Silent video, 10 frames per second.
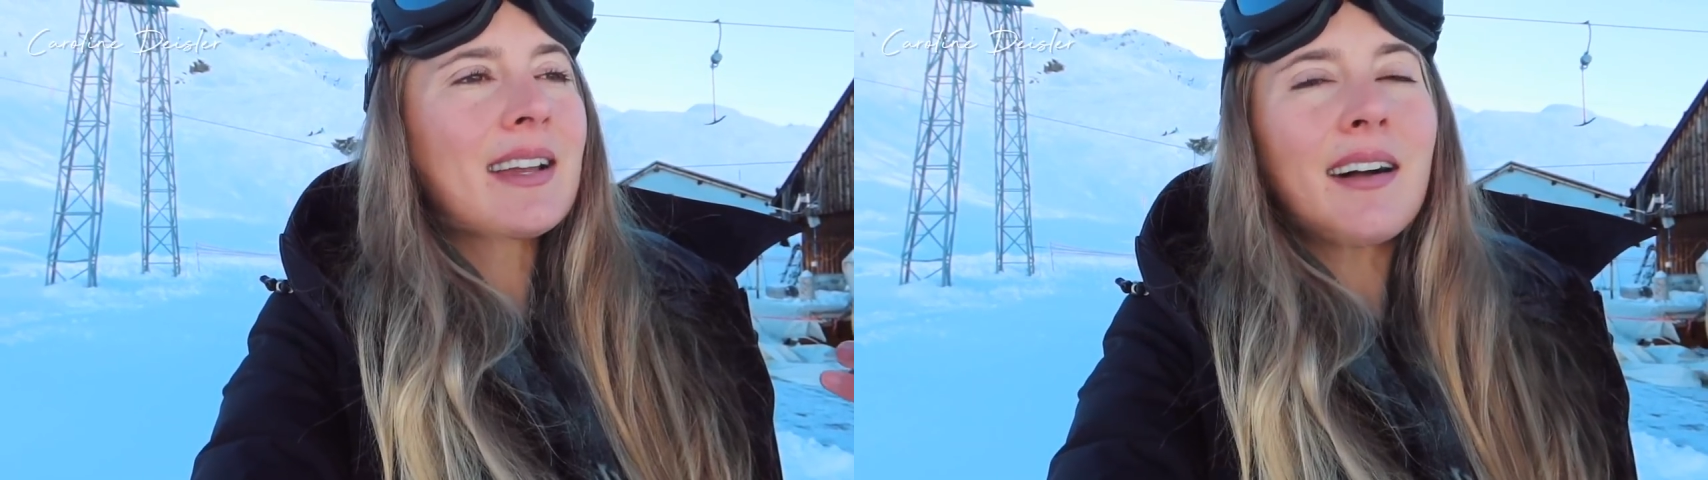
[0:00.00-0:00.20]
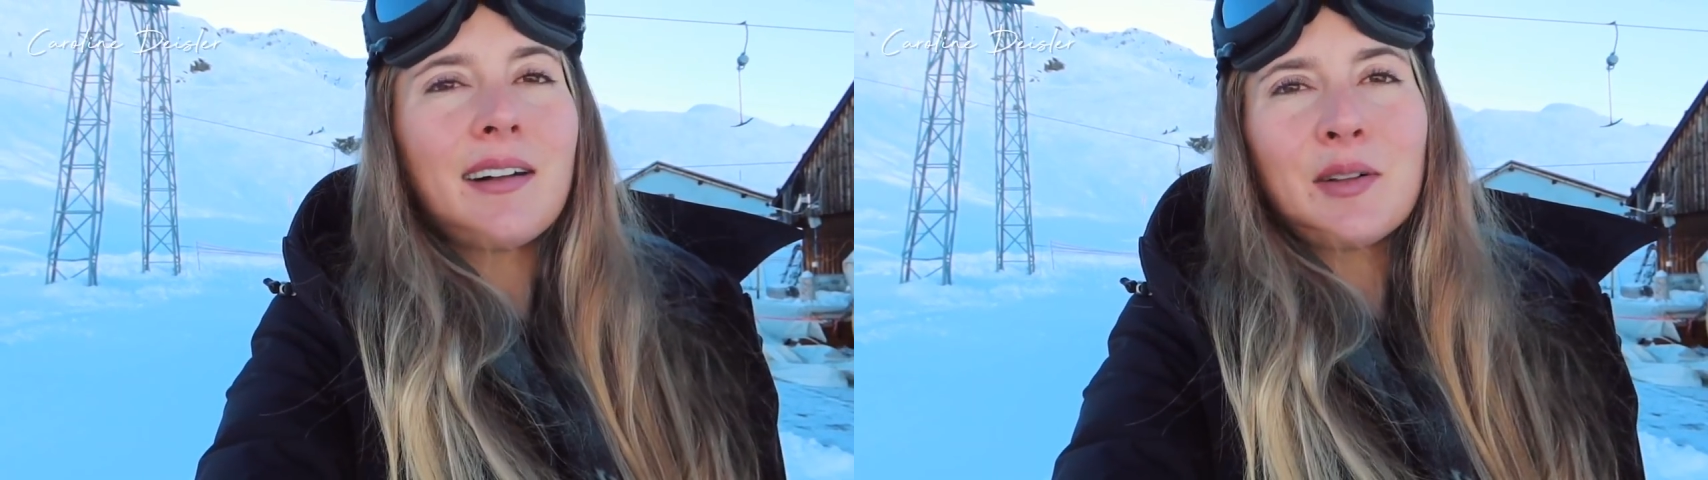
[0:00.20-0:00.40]

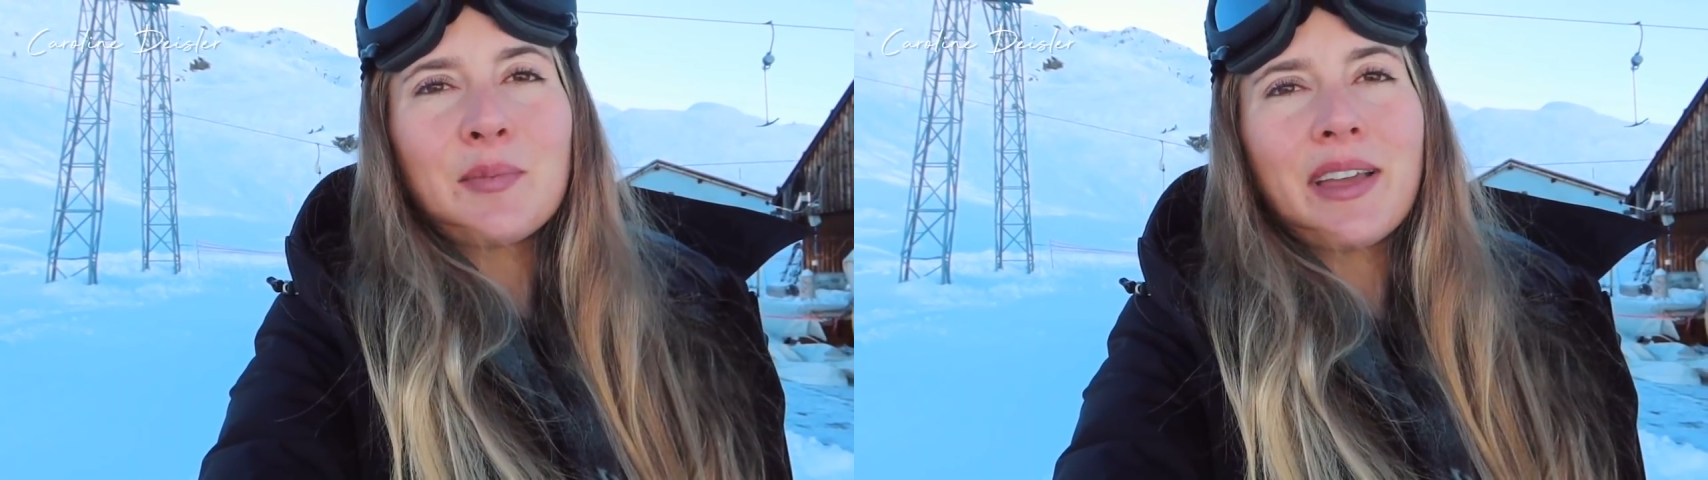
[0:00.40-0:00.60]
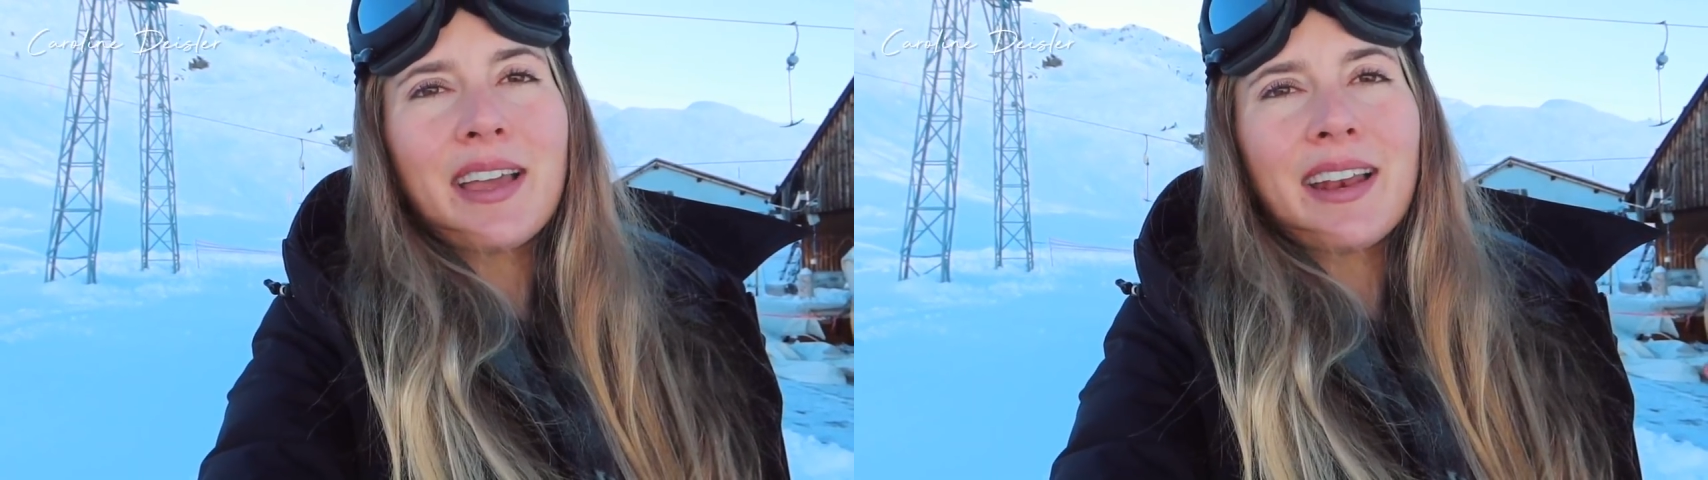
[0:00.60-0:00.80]

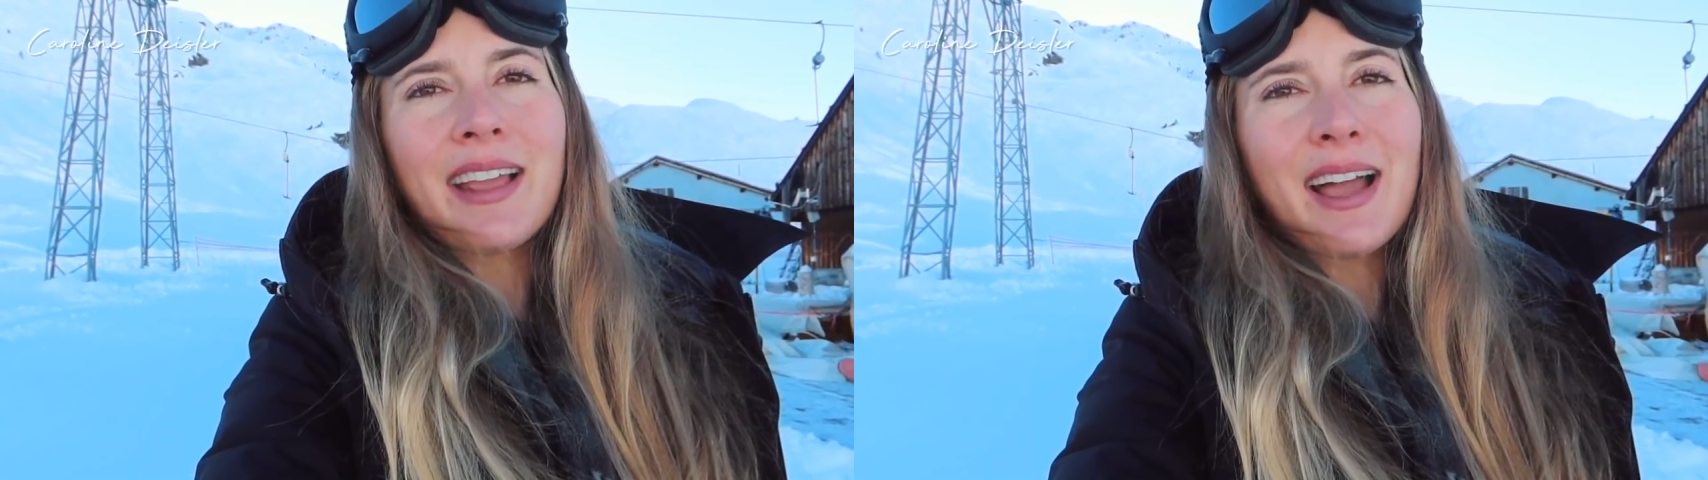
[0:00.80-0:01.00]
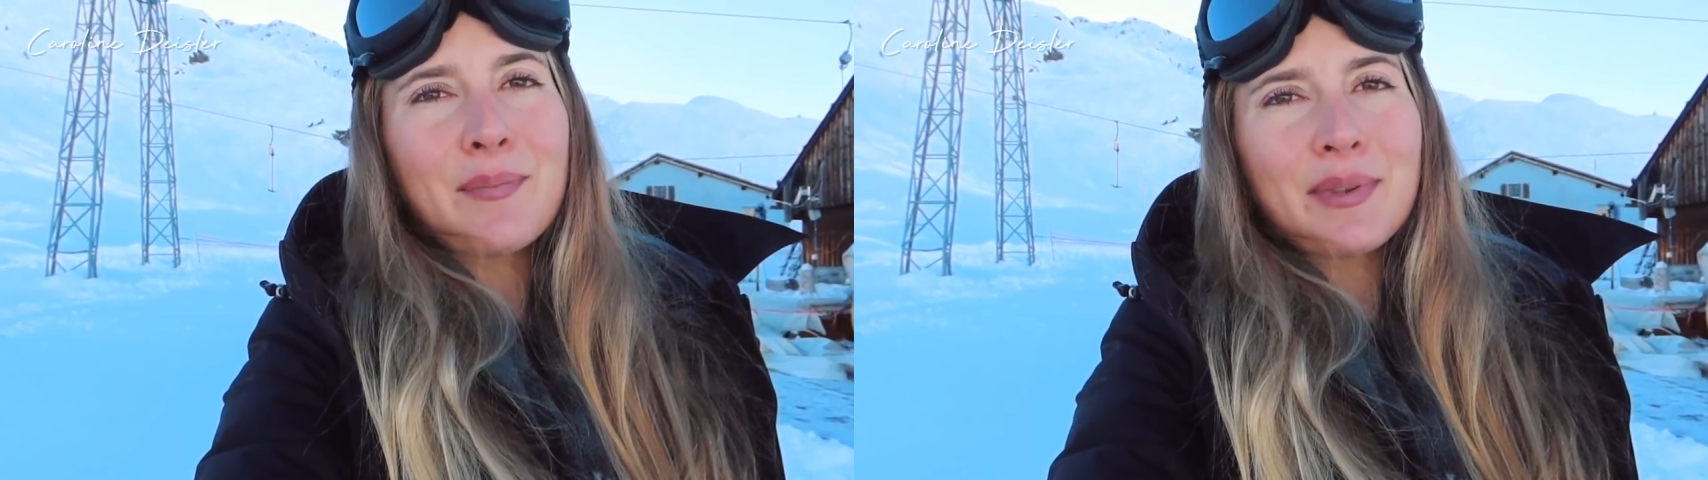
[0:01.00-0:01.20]
calm and
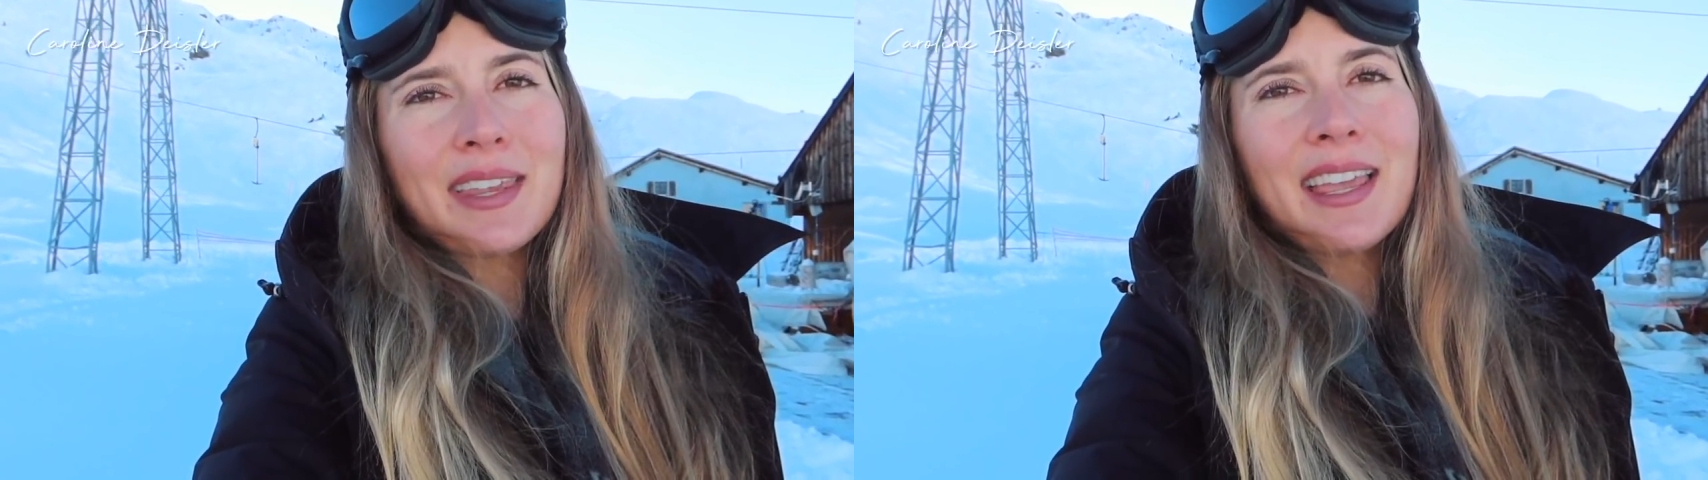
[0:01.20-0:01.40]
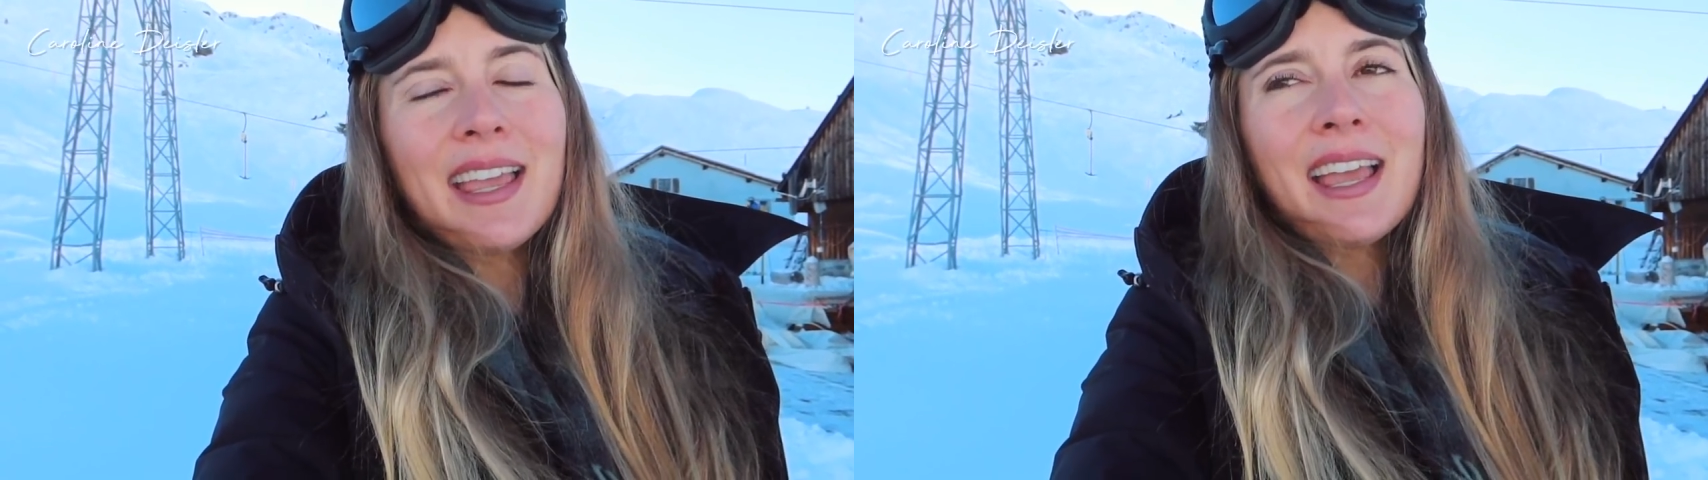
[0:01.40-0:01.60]
happy,